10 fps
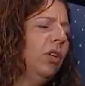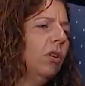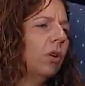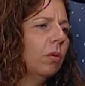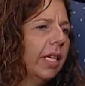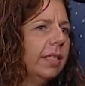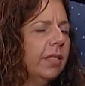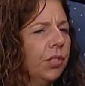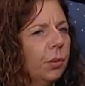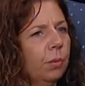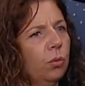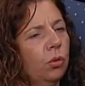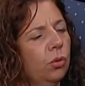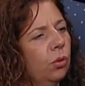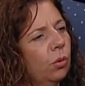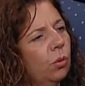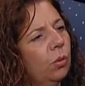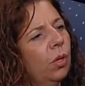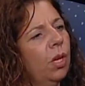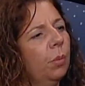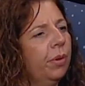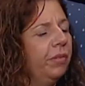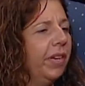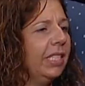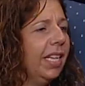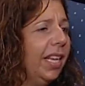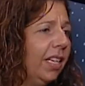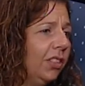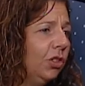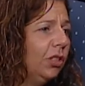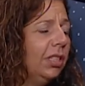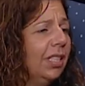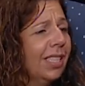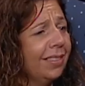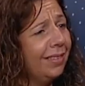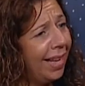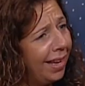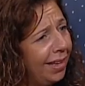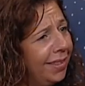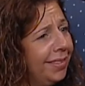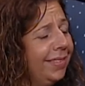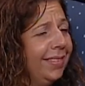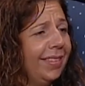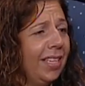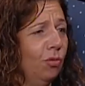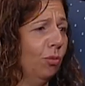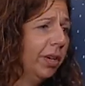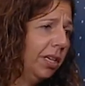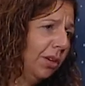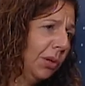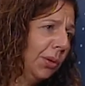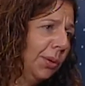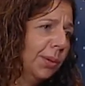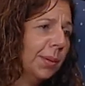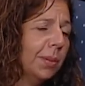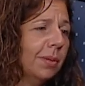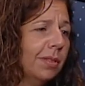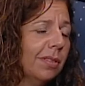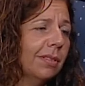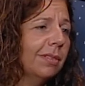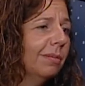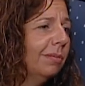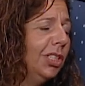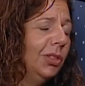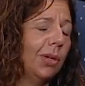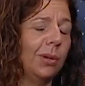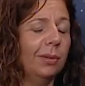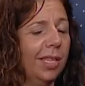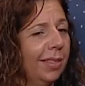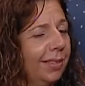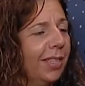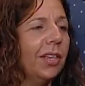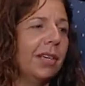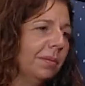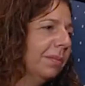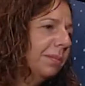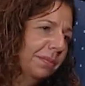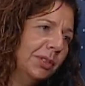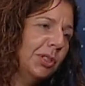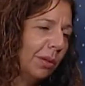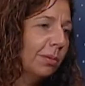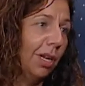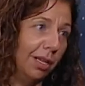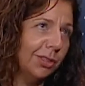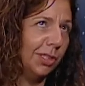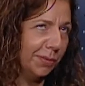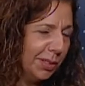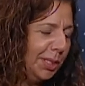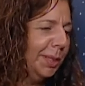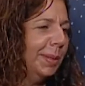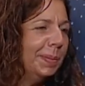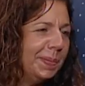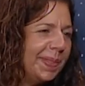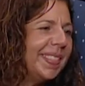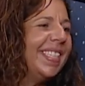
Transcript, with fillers: you know, like serums to prevent aging, lines and wrinkles, you know, like that are, you know, tons of serums. Yes,